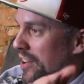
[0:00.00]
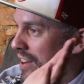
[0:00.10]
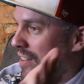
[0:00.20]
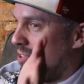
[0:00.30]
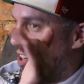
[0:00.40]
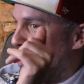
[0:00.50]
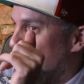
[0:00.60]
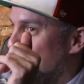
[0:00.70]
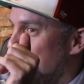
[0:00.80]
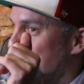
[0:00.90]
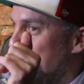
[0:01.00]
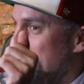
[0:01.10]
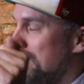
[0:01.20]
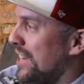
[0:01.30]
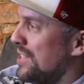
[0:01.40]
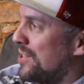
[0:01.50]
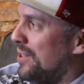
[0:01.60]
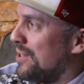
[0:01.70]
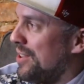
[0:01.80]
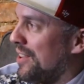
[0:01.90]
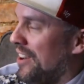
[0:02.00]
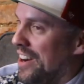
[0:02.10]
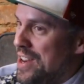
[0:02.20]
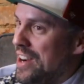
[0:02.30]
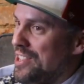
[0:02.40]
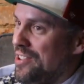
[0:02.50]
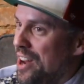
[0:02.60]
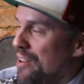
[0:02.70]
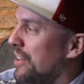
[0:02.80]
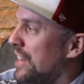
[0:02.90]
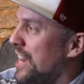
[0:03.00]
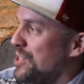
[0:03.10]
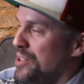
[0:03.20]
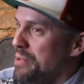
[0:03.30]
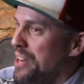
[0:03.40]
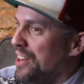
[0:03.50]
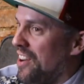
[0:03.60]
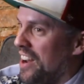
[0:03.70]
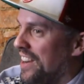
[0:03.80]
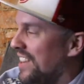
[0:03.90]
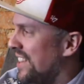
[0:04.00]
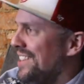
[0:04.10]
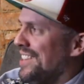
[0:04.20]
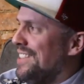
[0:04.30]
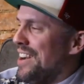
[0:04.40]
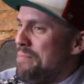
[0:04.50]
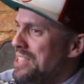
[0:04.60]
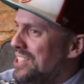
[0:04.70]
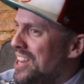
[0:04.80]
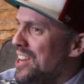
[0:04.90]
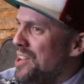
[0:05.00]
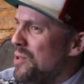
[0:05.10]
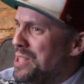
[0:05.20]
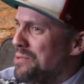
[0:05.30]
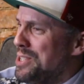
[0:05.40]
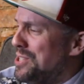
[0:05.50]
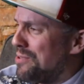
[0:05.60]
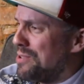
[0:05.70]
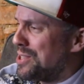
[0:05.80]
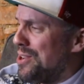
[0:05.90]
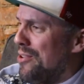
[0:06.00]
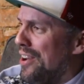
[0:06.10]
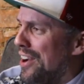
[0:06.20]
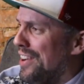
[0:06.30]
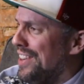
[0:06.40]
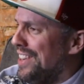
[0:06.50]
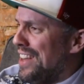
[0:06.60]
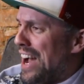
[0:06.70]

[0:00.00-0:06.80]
And after like the third time, these guys turned to us and like, all right, you guys are not on vacation. You've been here like yeah every day. What's what's your what's, what's going your on? Deal?